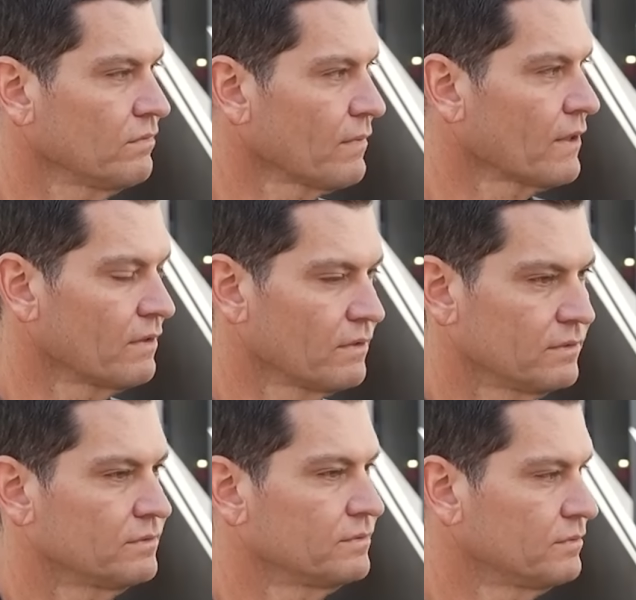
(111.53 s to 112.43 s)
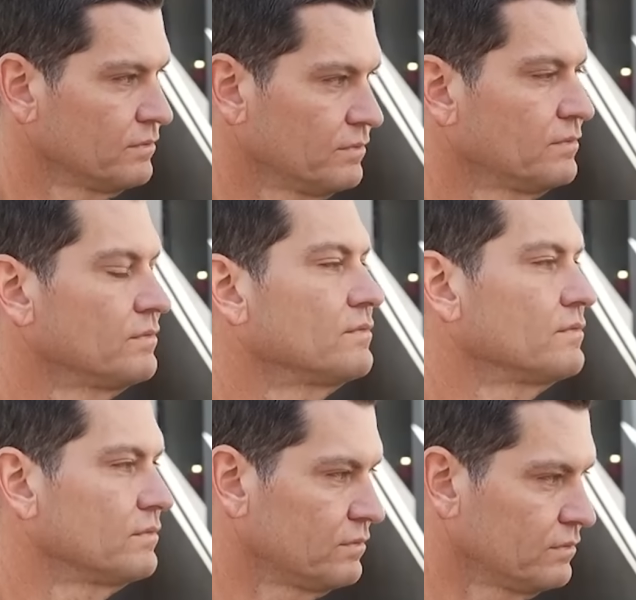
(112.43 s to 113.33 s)

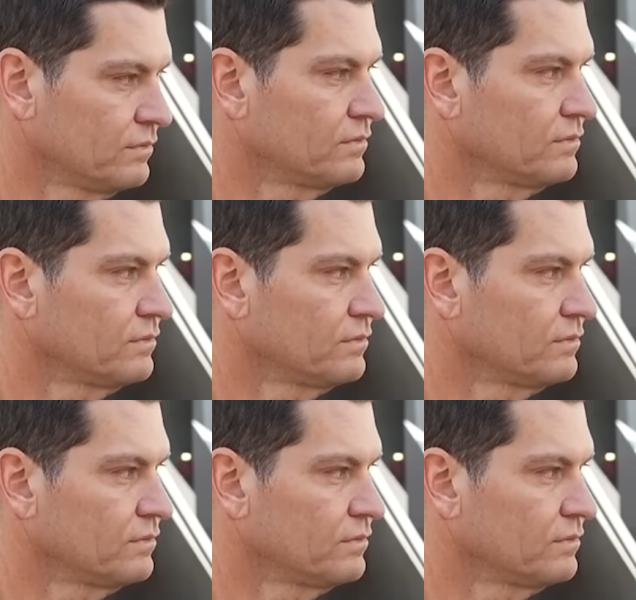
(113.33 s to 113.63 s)
[no speech]